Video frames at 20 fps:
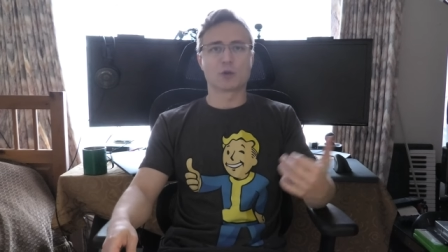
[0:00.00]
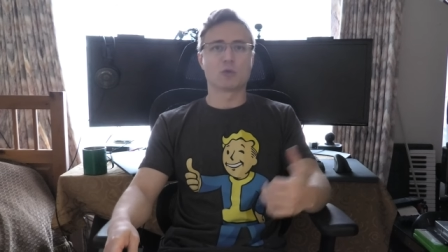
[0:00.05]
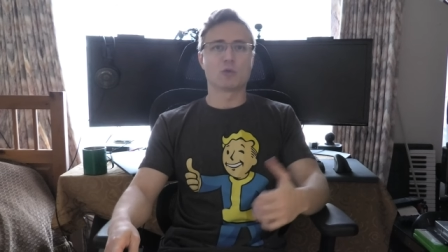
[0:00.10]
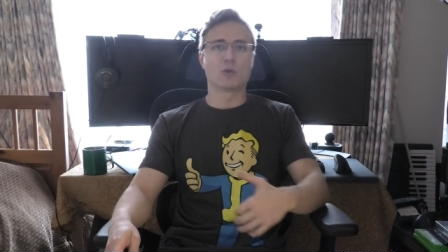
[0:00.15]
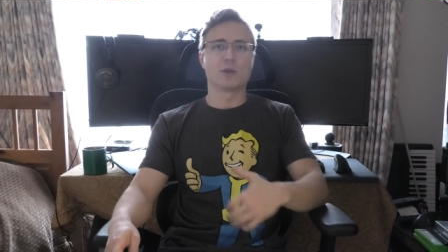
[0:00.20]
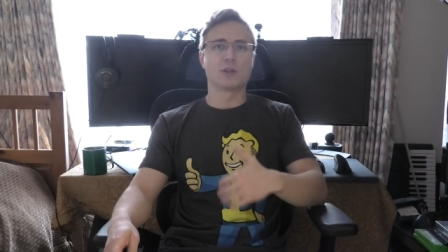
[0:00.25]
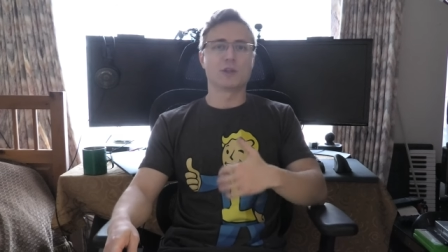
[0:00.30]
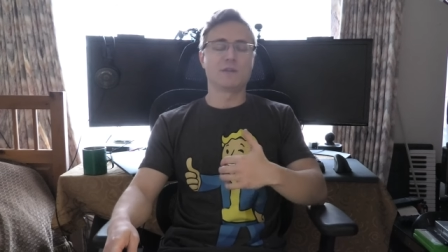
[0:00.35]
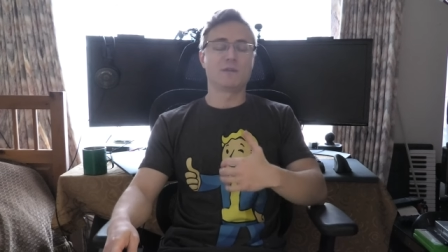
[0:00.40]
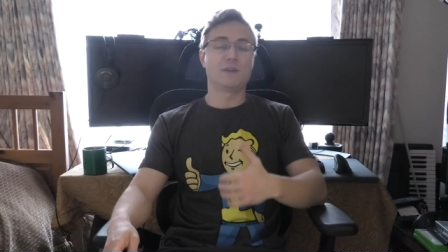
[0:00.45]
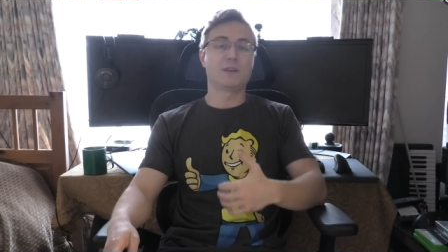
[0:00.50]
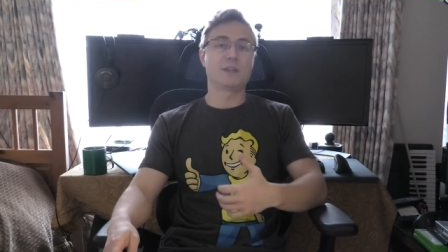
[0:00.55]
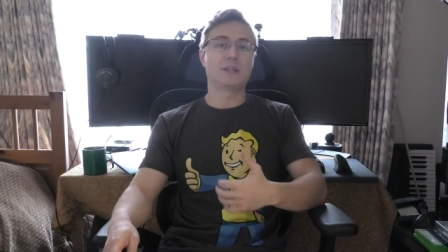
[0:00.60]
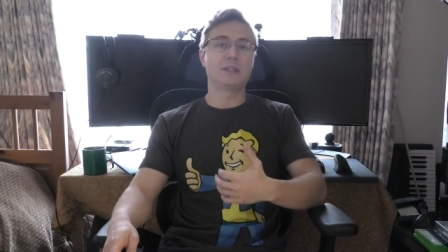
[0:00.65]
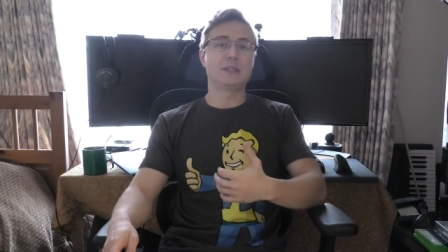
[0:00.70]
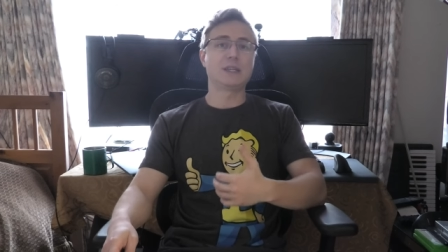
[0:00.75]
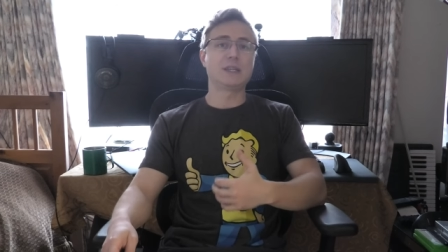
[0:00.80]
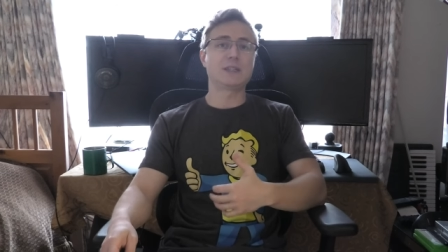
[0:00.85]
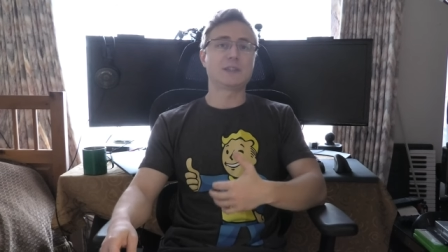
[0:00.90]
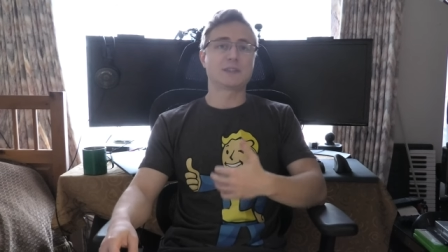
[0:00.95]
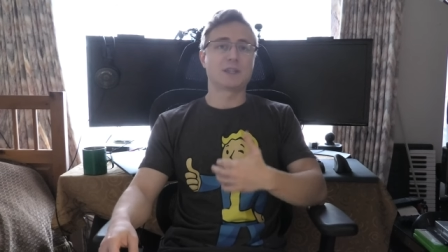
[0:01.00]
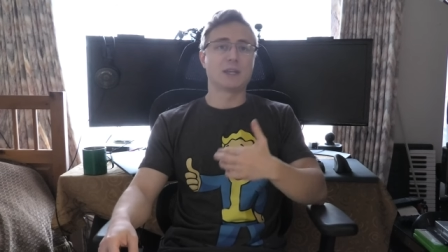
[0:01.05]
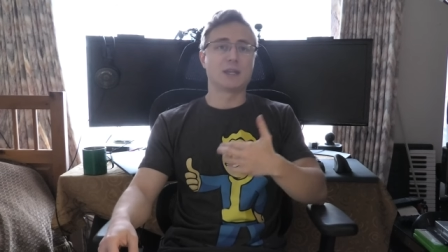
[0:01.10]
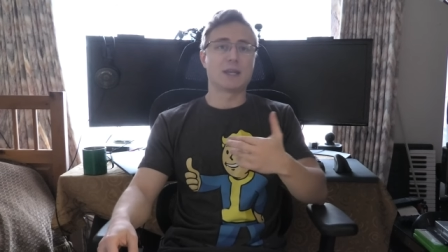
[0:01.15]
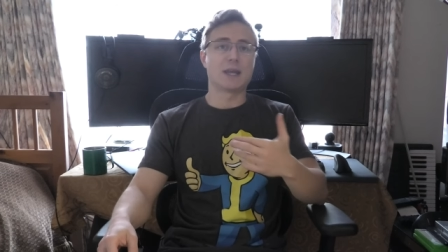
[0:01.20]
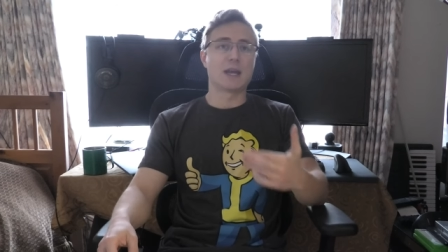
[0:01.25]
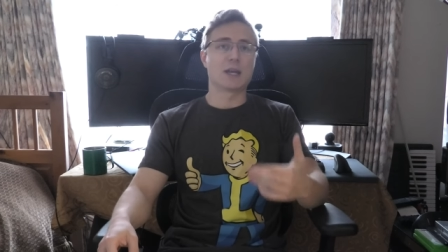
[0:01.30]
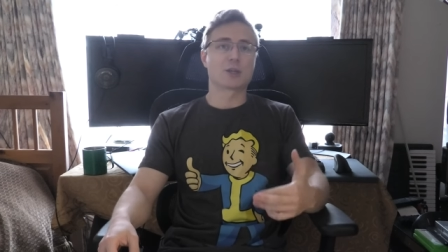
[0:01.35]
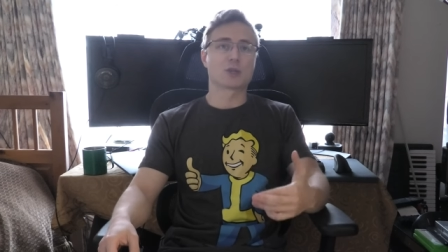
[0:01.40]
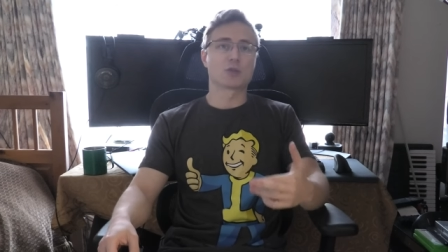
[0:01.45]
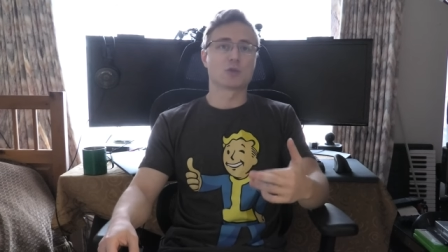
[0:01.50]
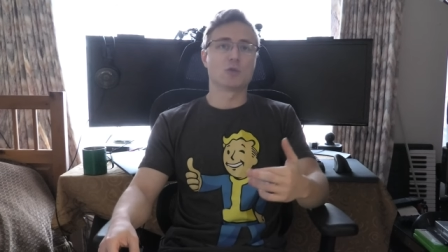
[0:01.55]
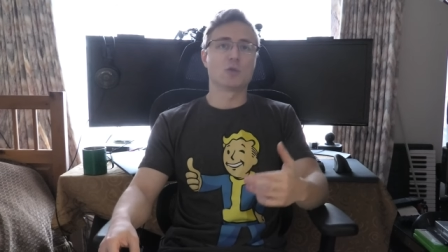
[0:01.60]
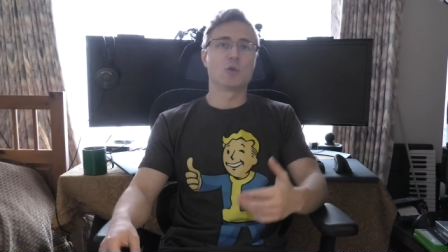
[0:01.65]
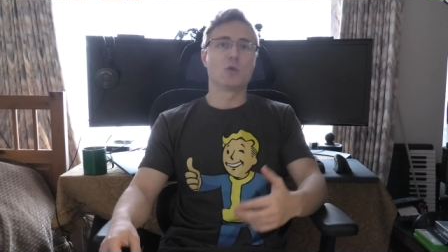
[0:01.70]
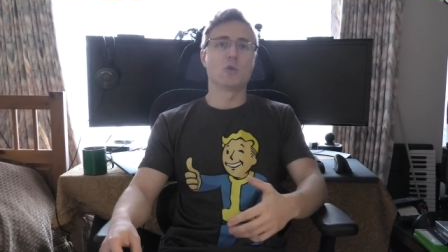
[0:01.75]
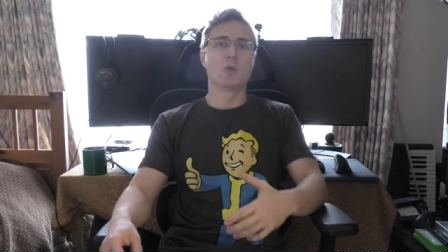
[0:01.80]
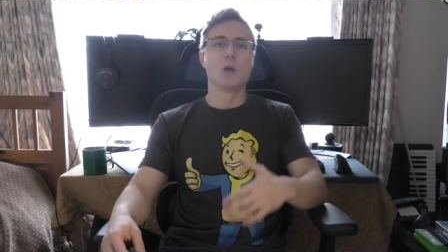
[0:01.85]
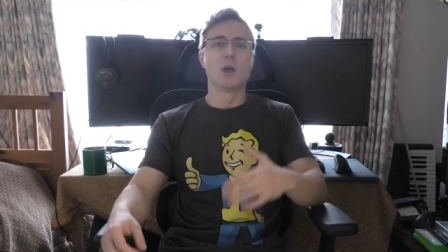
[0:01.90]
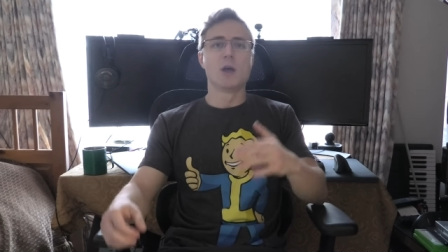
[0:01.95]
or at the very least an
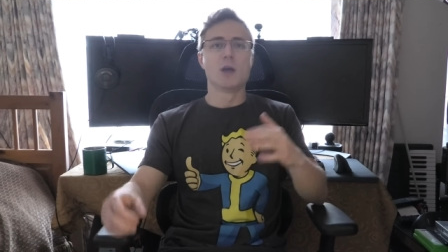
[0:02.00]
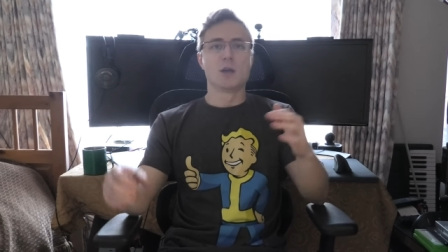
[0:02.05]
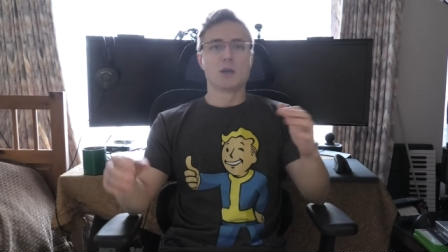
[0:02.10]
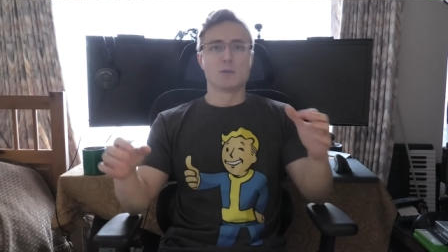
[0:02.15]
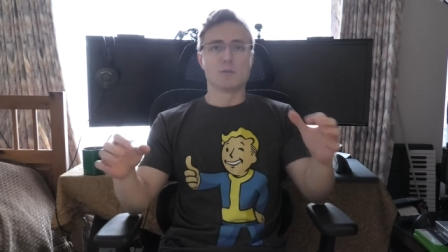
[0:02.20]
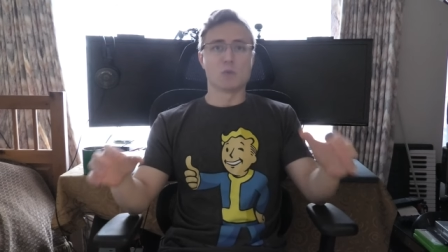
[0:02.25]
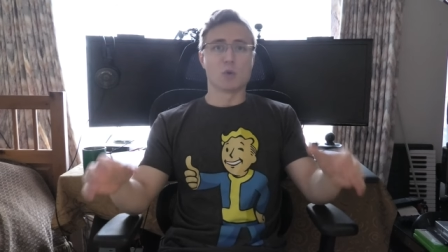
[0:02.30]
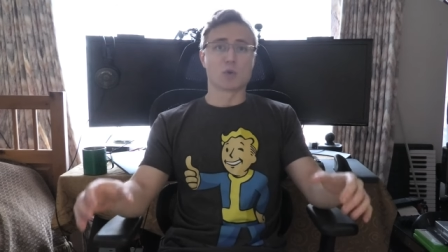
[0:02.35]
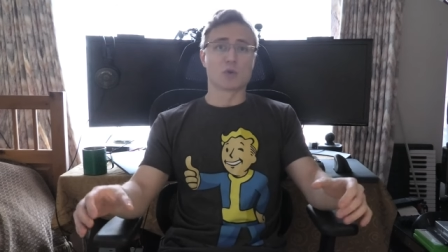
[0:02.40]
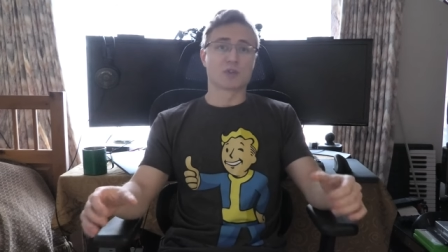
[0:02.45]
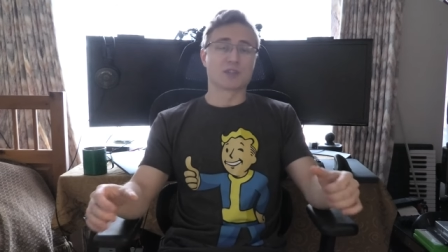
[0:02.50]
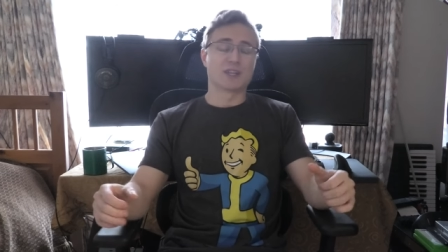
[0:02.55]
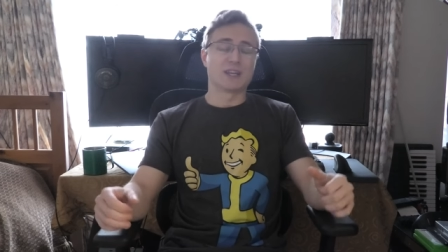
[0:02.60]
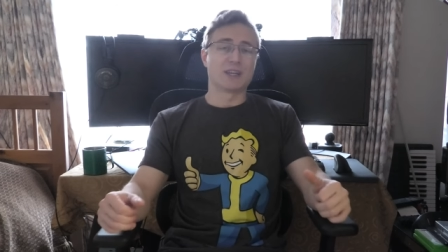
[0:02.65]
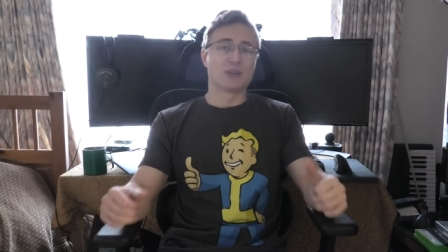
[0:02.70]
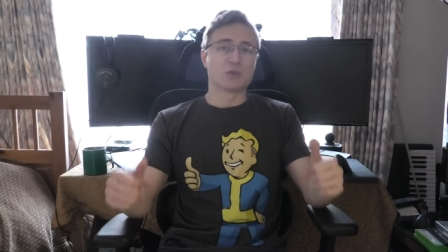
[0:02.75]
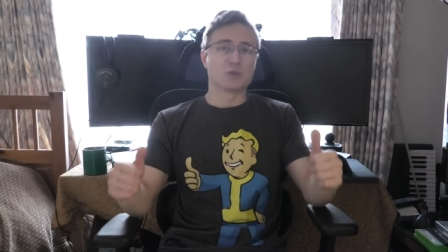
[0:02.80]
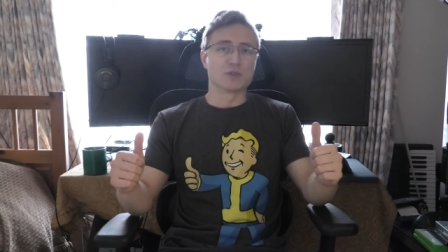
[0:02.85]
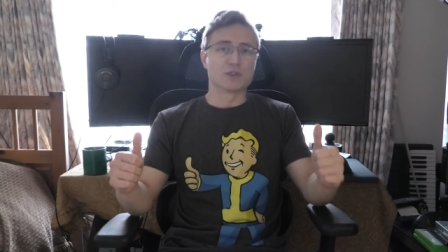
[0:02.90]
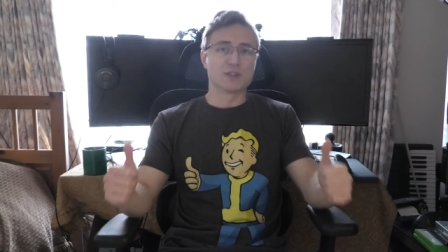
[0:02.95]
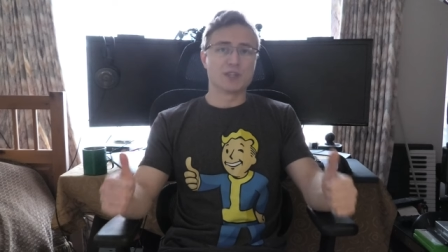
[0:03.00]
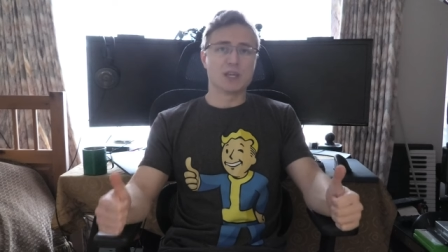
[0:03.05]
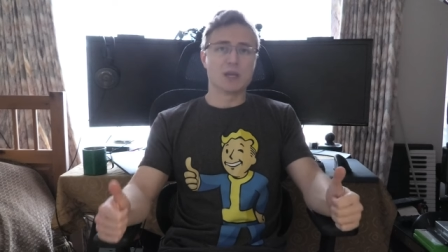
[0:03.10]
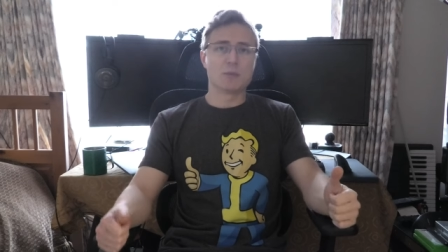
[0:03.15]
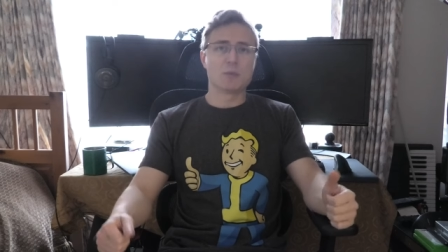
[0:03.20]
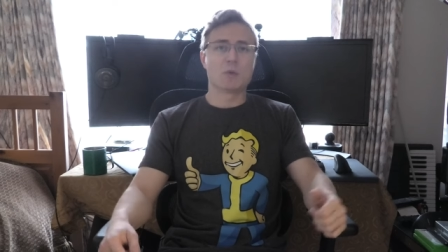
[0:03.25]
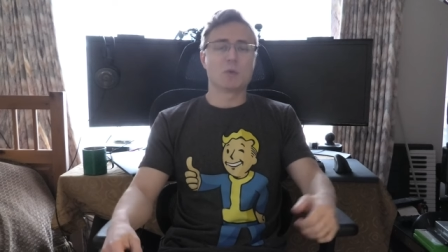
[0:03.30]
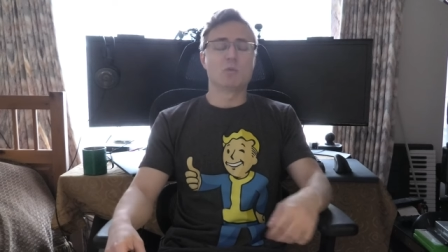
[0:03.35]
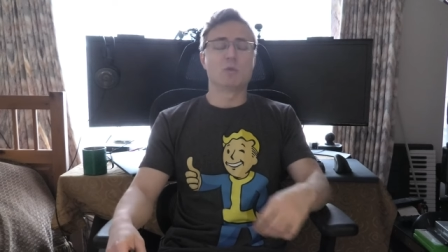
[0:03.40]
actual motorcycle sim,